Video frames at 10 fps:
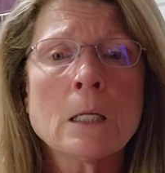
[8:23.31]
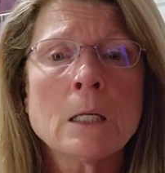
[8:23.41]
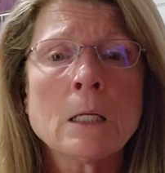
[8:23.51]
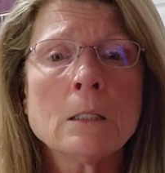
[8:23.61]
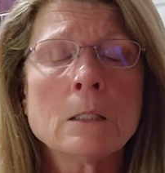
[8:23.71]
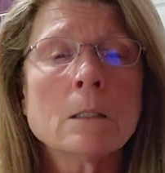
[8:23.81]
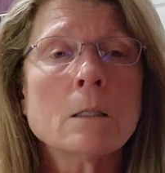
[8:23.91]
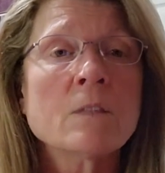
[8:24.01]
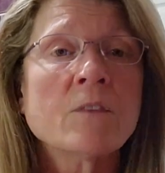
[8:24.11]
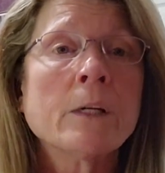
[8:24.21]
he did
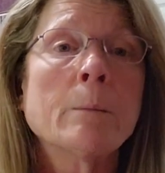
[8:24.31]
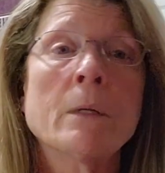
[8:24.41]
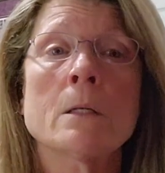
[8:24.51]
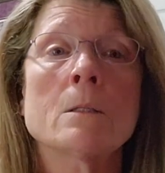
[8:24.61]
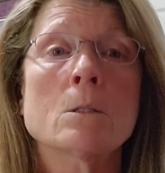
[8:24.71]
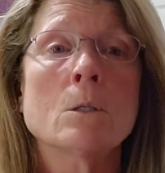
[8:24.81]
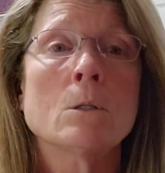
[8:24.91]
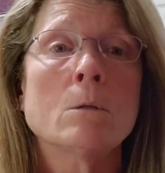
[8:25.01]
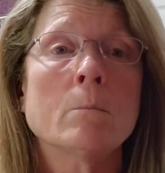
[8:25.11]
his very best to